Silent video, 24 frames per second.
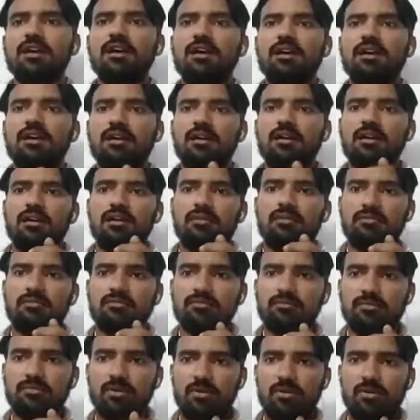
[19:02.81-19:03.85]

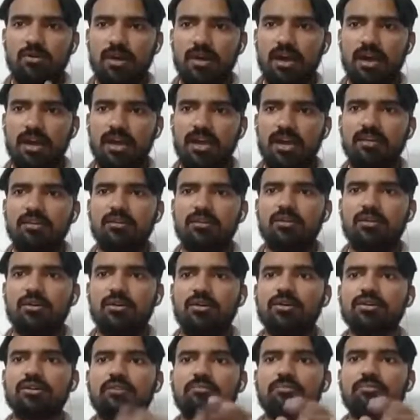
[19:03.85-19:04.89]
mobile, on
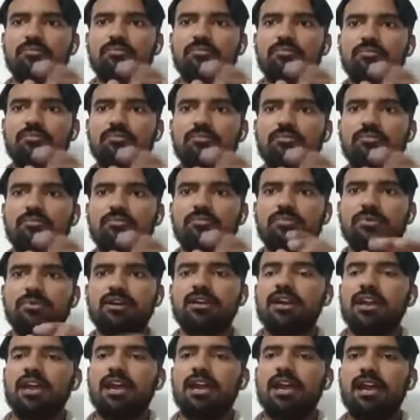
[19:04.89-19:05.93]
computer,
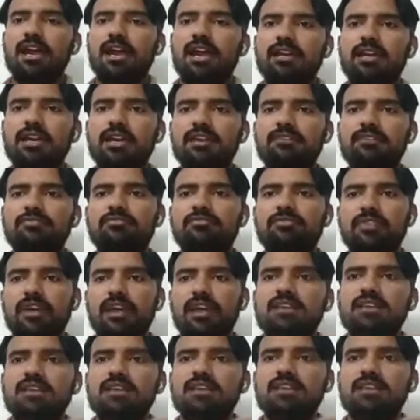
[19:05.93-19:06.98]
and he
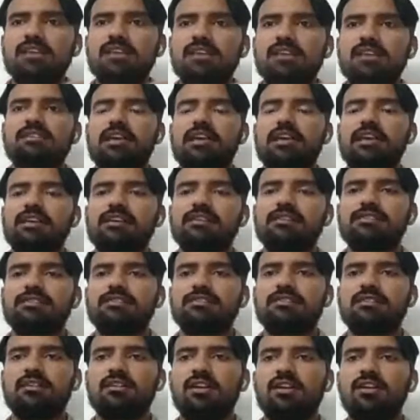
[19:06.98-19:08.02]
wastes his
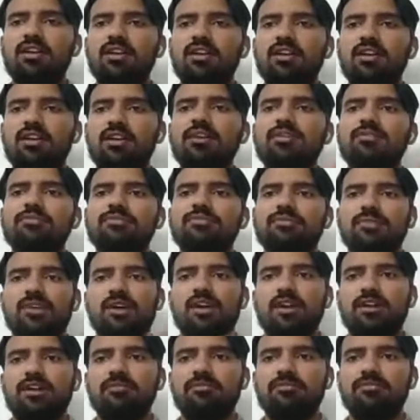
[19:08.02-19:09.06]
a lot of
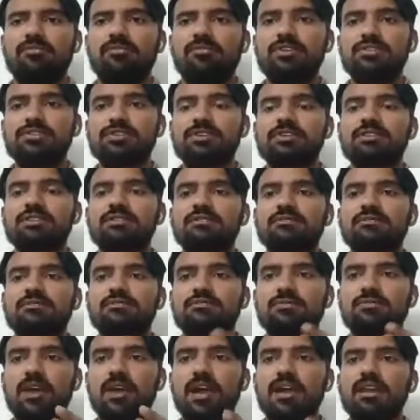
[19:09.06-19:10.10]
time, which is
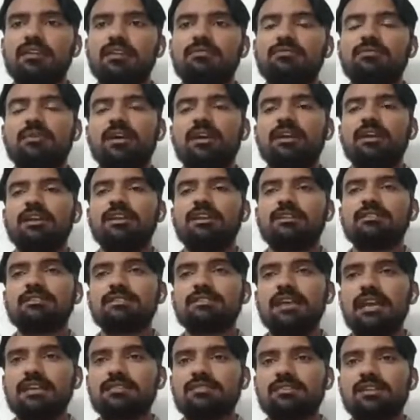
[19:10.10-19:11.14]
very very
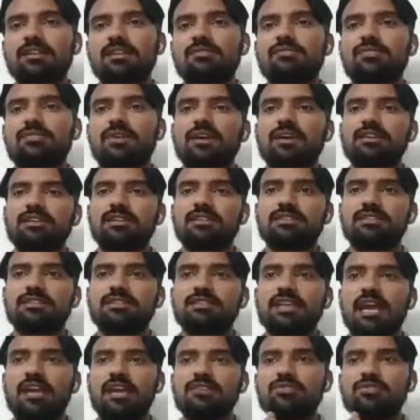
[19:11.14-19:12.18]
necessary for his
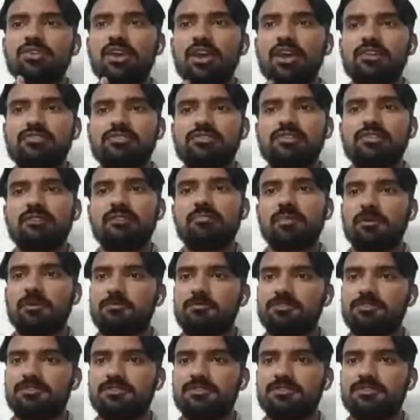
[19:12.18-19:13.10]
educational purposes.